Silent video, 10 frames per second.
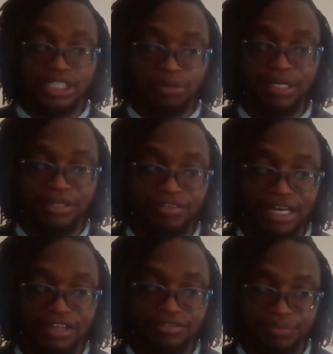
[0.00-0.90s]

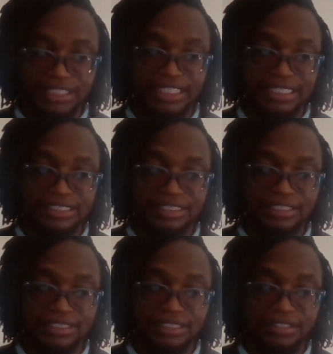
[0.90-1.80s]
0.5%
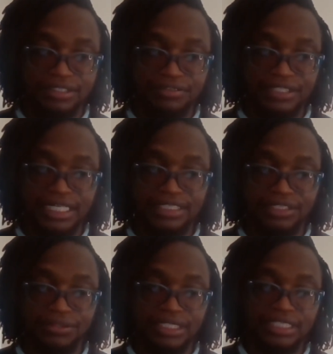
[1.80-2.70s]
for the
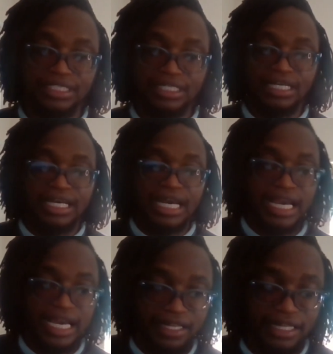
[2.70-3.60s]
custodian.
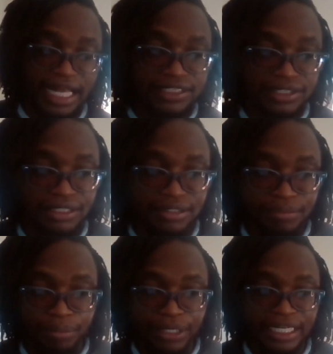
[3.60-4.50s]
And that's going to
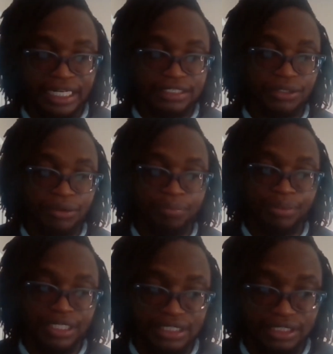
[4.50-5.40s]
bring in a total
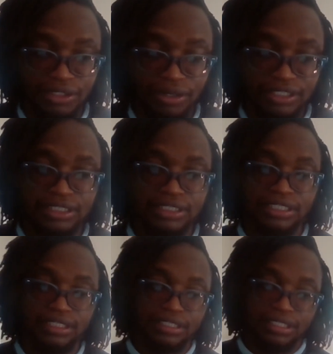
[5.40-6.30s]
purchase cost
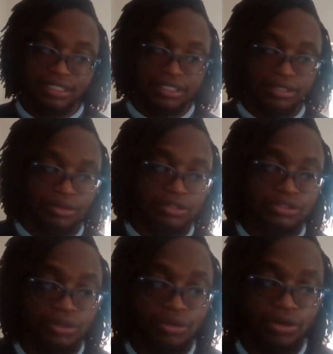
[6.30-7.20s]

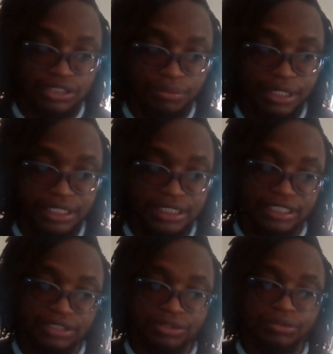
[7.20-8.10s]
or total cost of
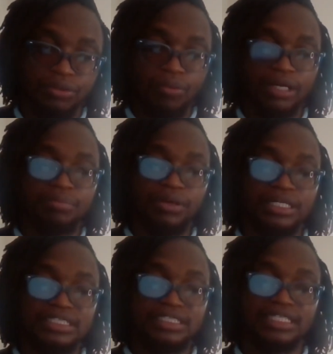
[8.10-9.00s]
purchase to
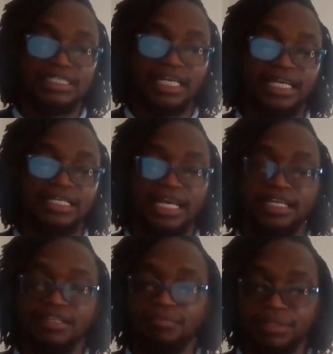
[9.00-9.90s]

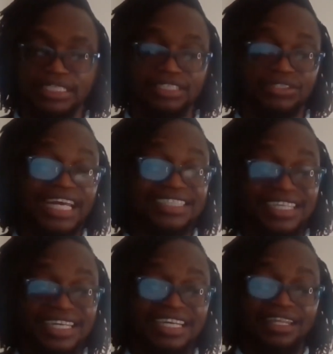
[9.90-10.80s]
1.688%. So
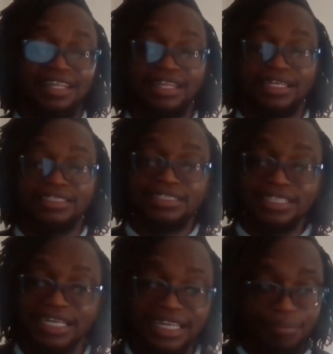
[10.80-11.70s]
that's the
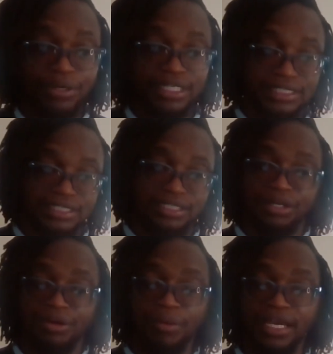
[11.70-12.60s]
turning point
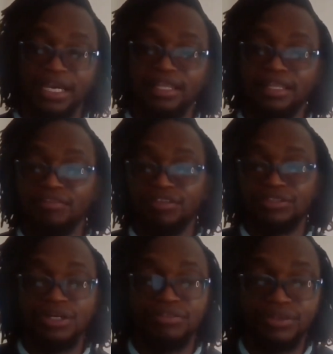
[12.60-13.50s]
where the
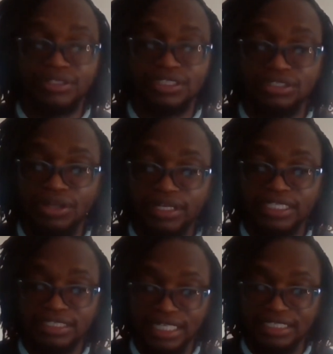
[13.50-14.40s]
Victoria Falls Stock
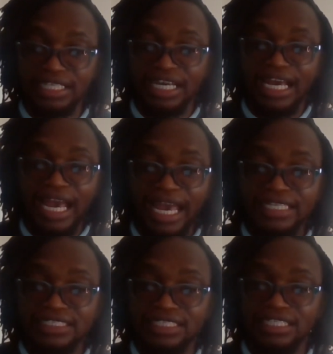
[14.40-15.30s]
Exchange
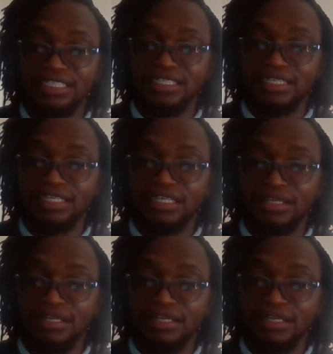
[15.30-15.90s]
actually